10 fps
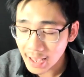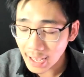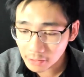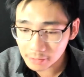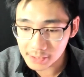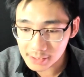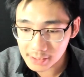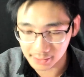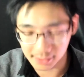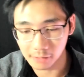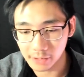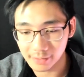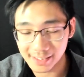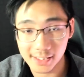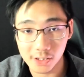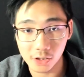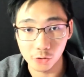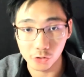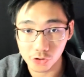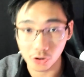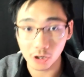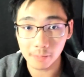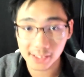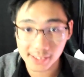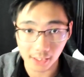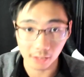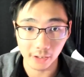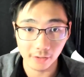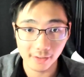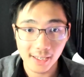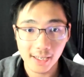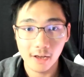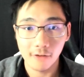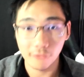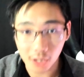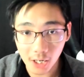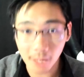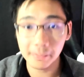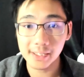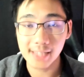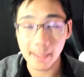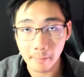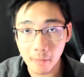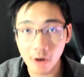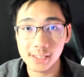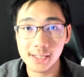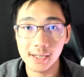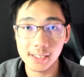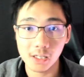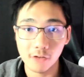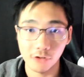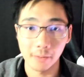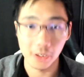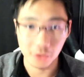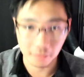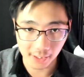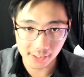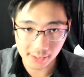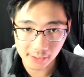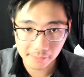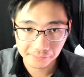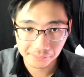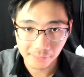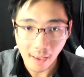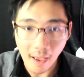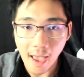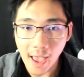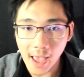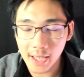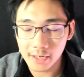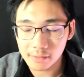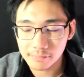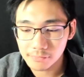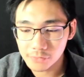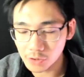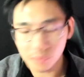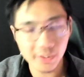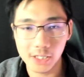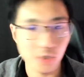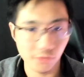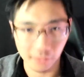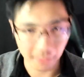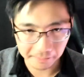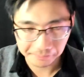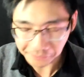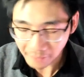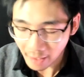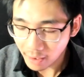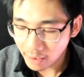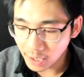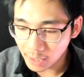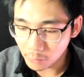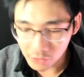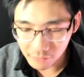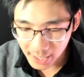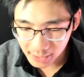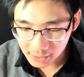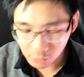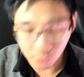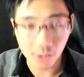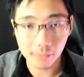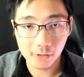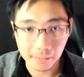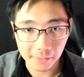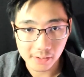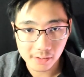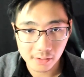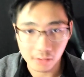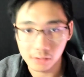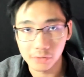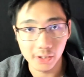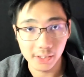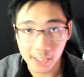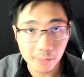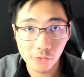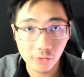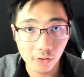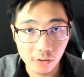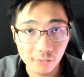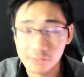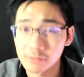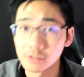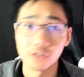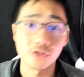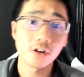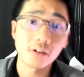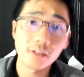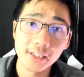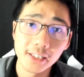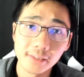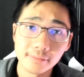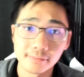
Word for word: Alchemist Accelerator is your startup accelerator for companies that monetize from enterprises. And so don't take it just from me. Uh, we've backed incredible companies, including names you've heard of, LaunchDarkly,